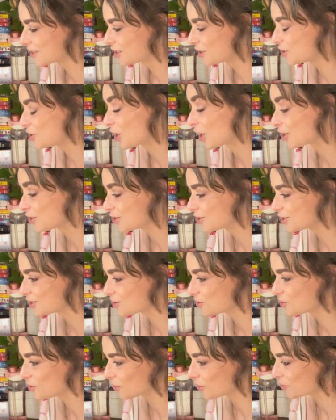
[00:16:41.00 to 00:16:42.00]

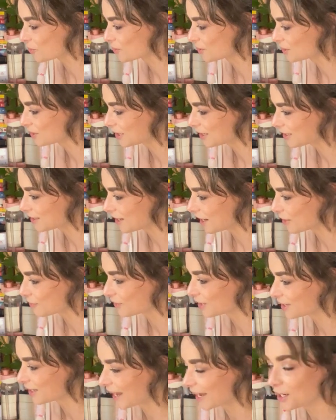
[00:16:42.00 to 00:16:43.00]
adjust to
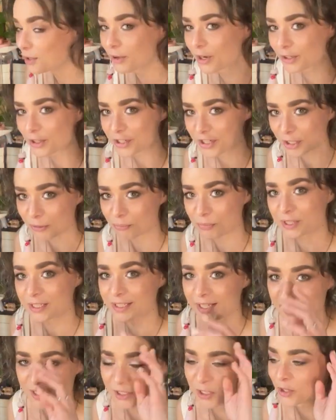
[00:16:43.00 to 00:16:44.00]
having anyone look at me,
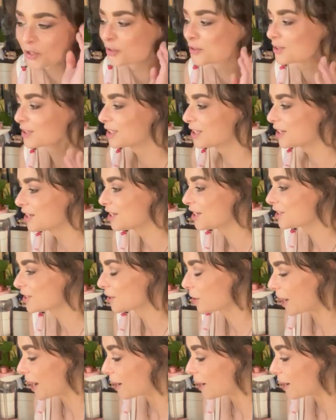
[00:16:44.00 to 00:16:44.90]
let alone. So